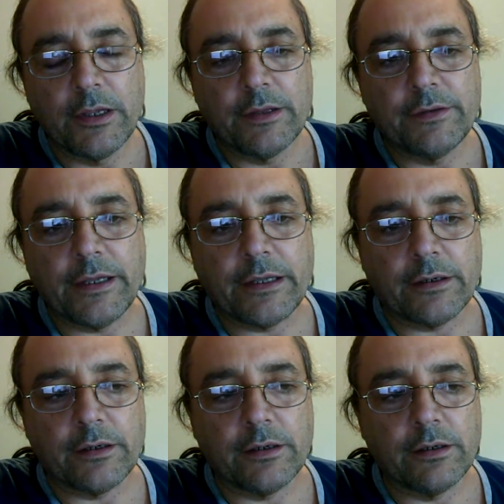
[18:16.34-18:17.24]
that
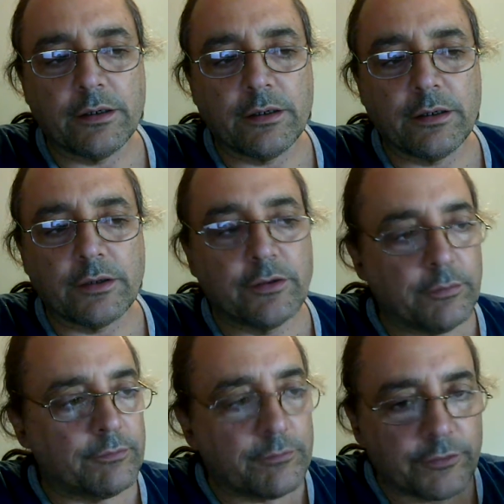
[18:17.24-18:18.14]
are
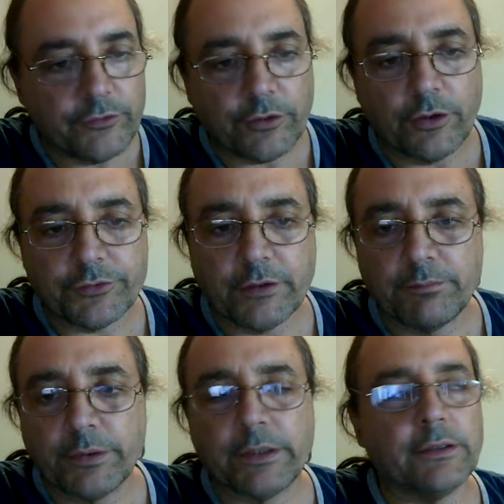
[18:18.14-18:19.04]
could result
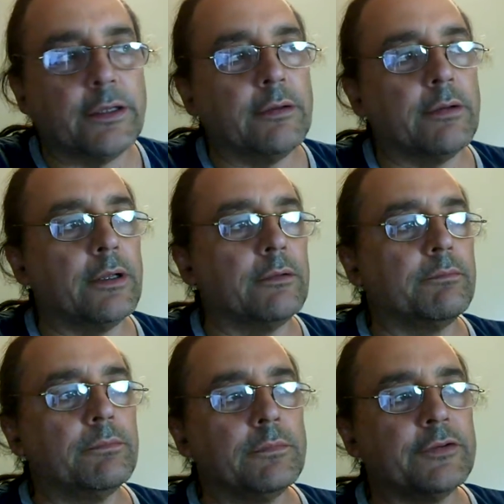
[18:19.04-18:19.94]
in
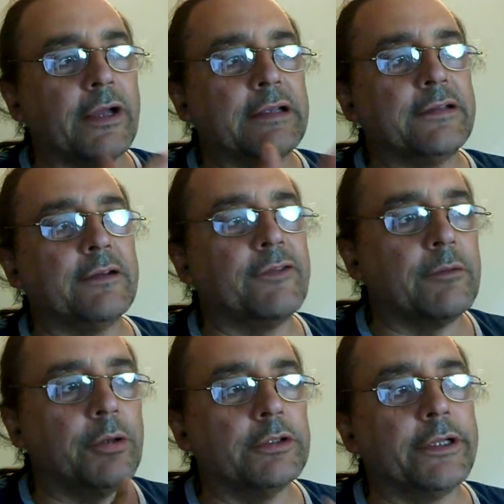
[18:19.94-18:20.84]
scientific,
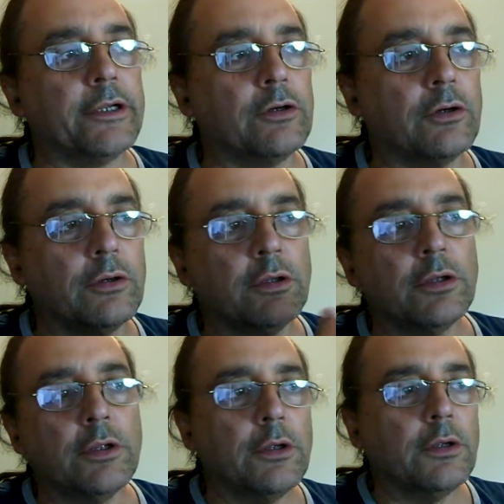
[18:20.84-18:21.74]
political,
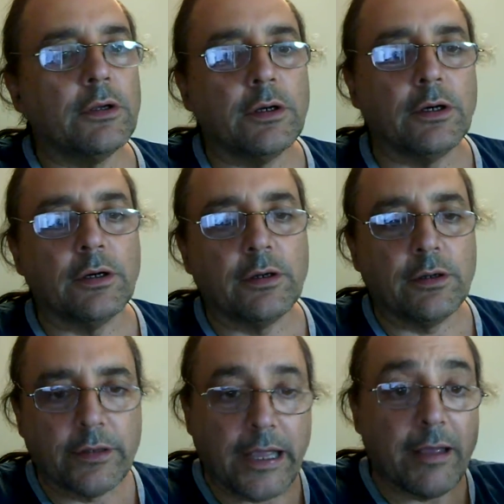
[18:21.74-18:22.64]

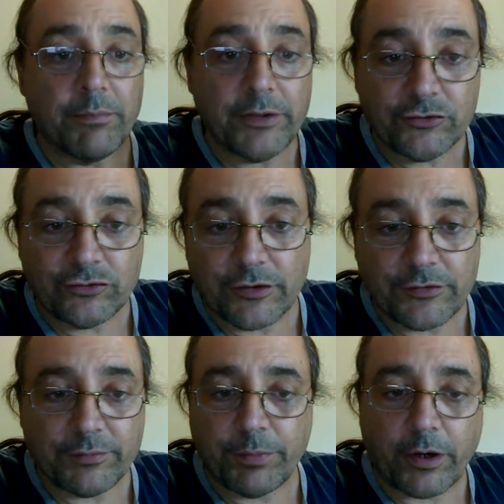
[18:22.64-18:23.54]

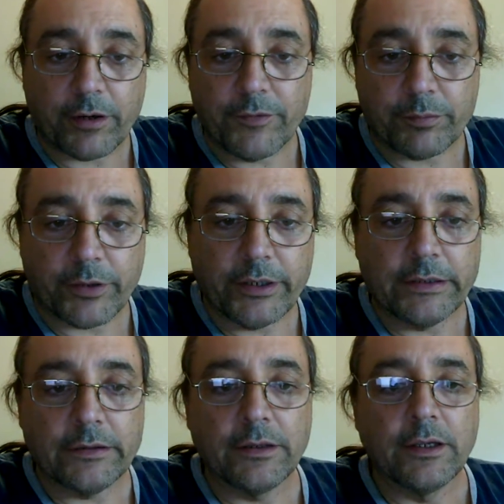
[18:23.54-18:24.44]
ambitious part of the brain.